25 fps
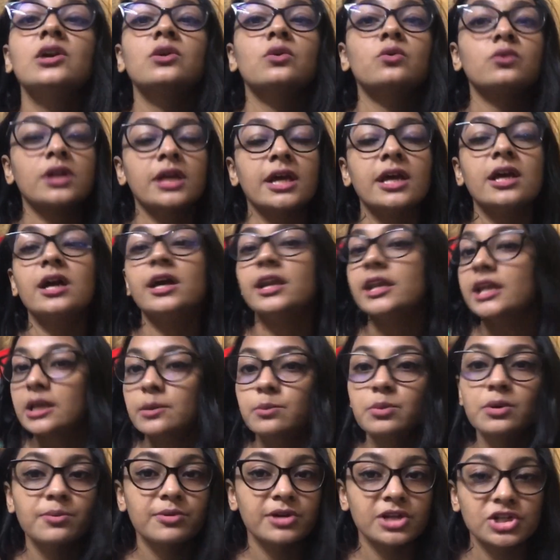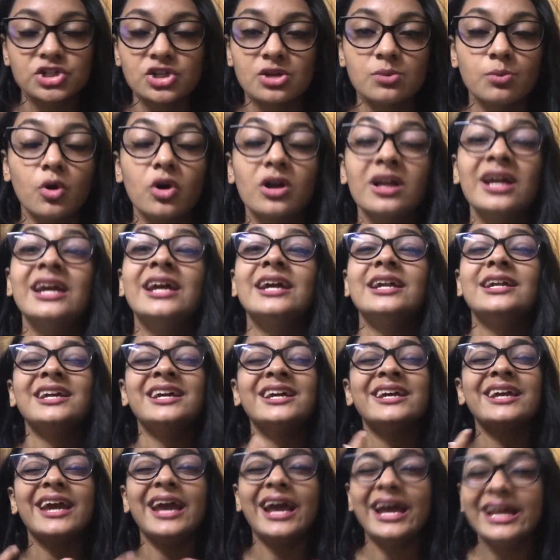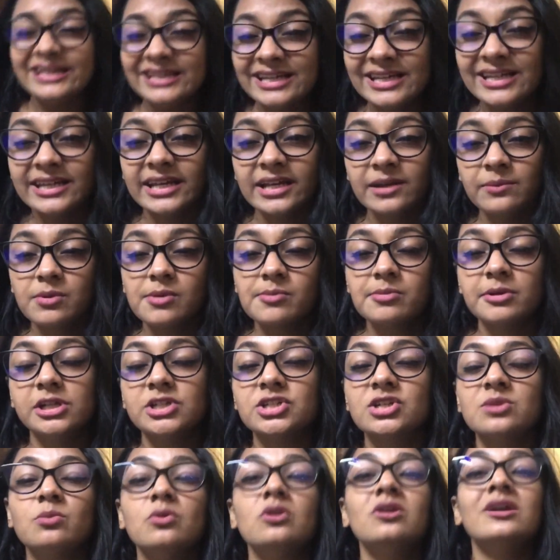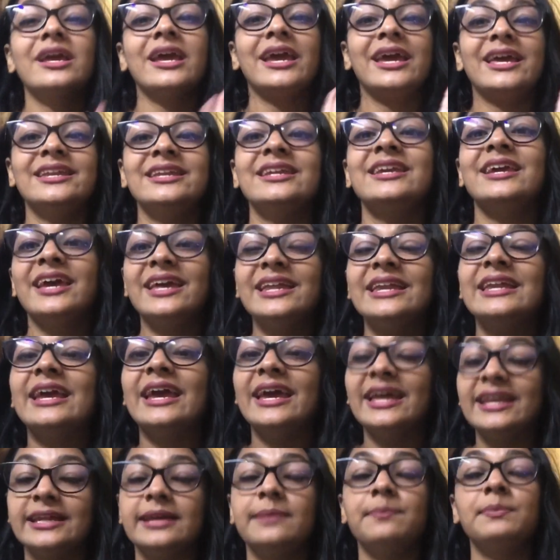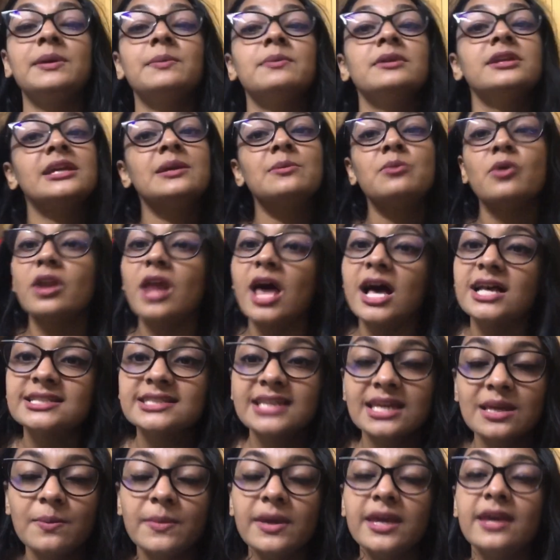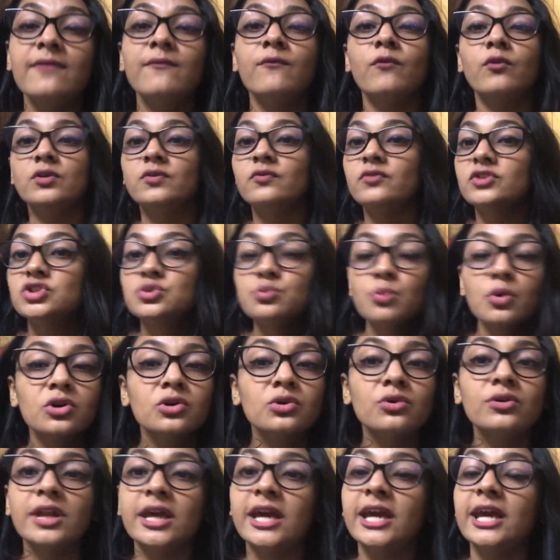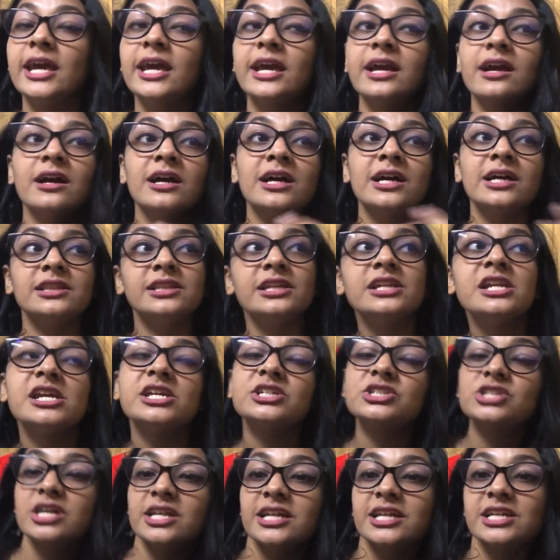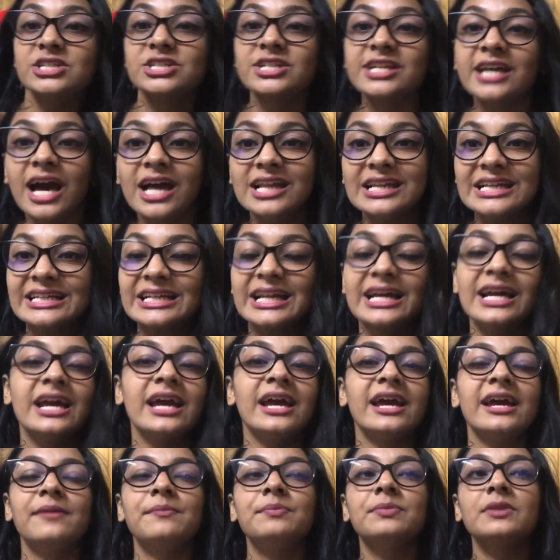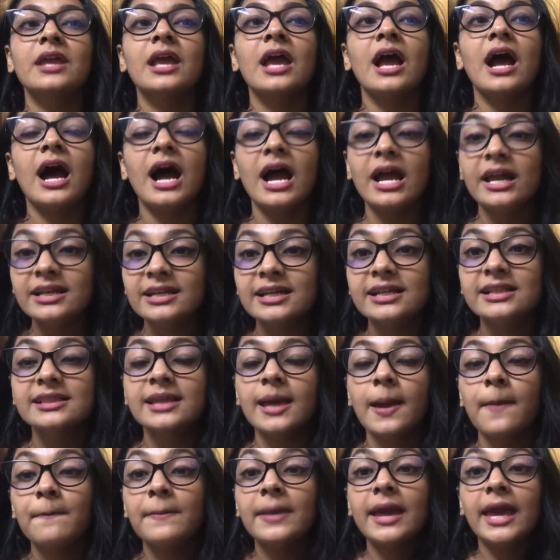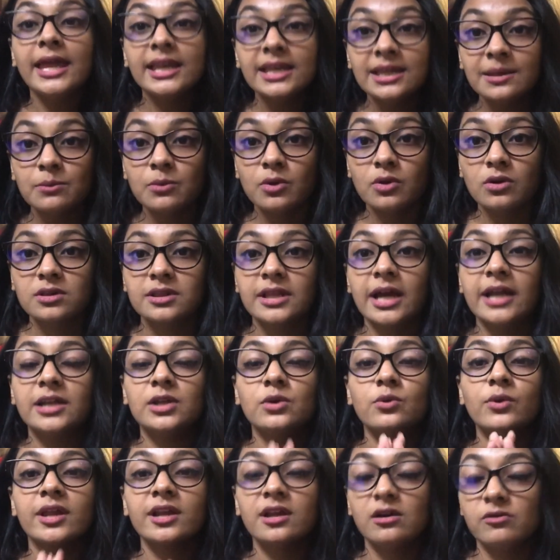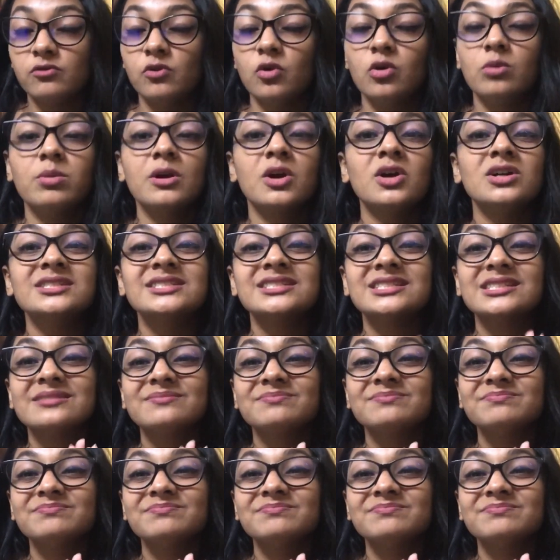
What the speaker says: to take a NEET preparation book. Take any NEET preparation book, any. People keep on asking me which book to take, Dinesh, Ganesh, kya lena hai. I tell them any book that you can afford, because